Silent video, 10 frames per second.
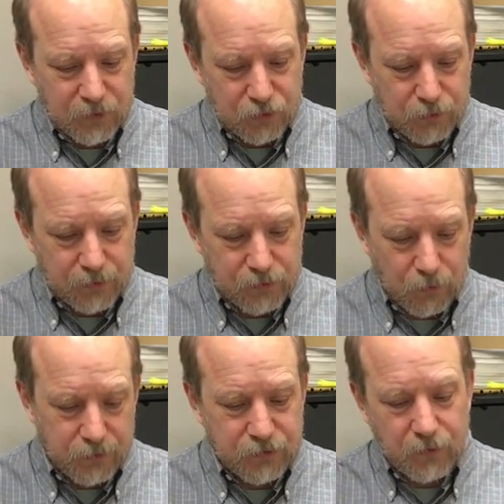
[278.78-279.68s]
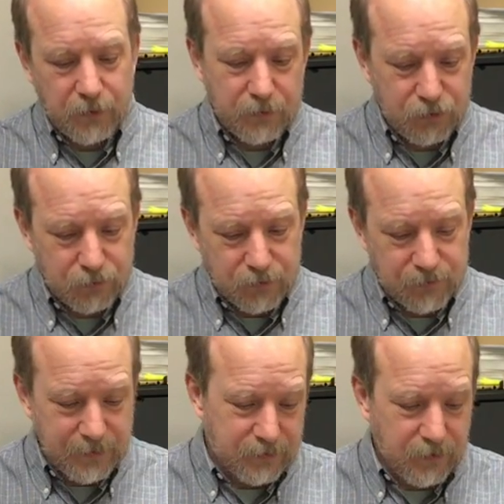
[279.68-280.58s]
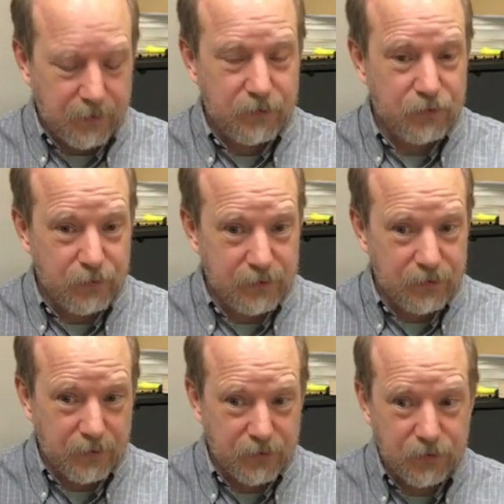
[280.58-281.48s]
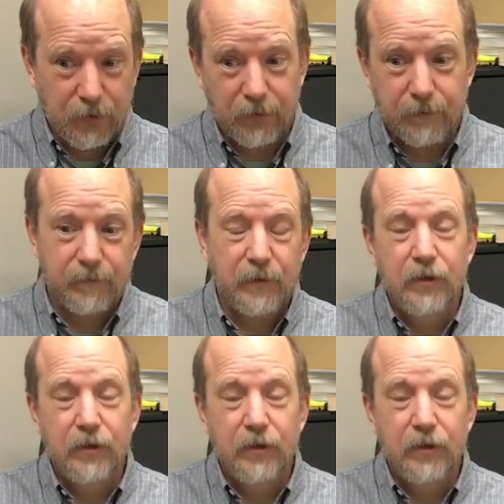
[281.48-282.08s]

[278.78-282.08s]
Judy's oldest daughter, Judy's middle daughter, Judy's youngest daughter,